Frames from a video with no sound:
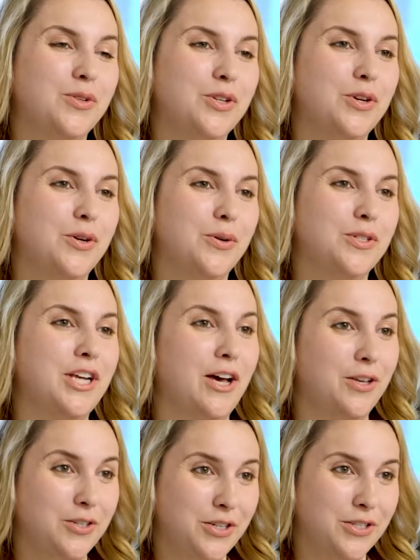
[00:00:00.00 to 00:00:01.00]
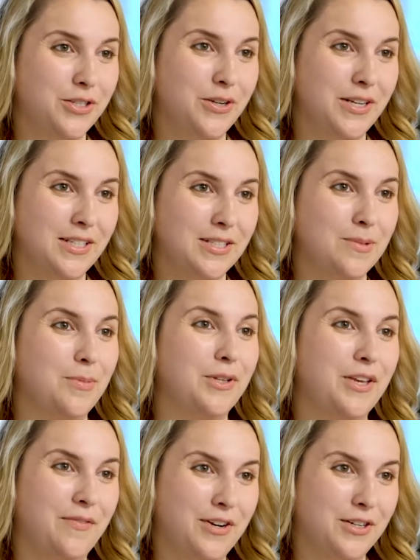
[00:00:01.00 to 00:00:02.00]
to challenge our students,
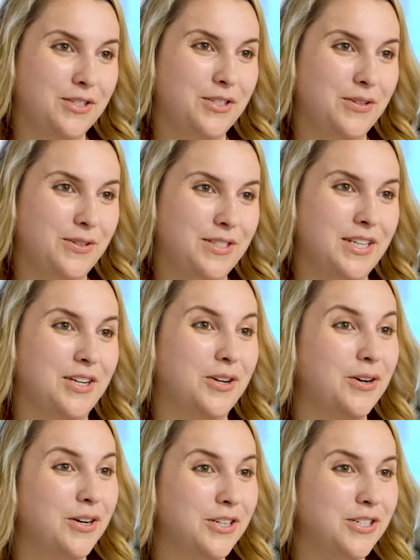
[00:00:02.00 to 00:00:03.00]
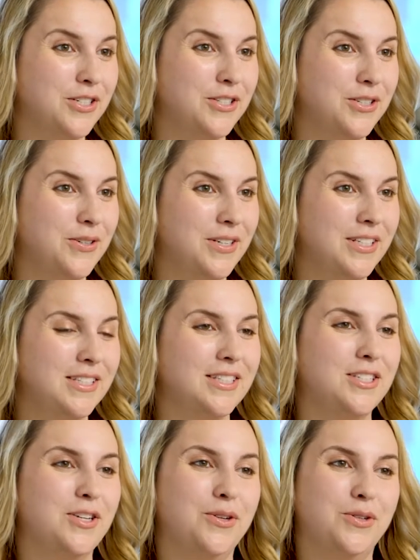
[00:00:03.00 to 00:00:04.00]
believe in our students, and encourage our students
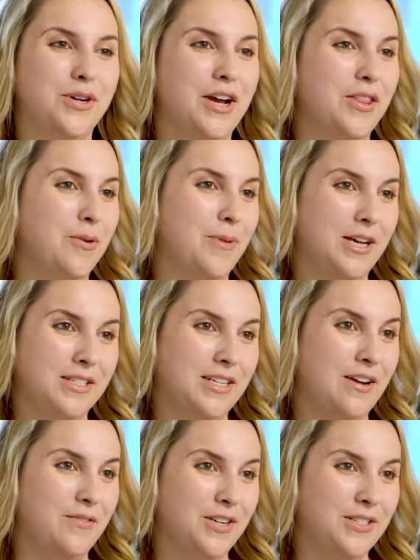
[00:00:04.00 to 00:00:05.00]
to try their best every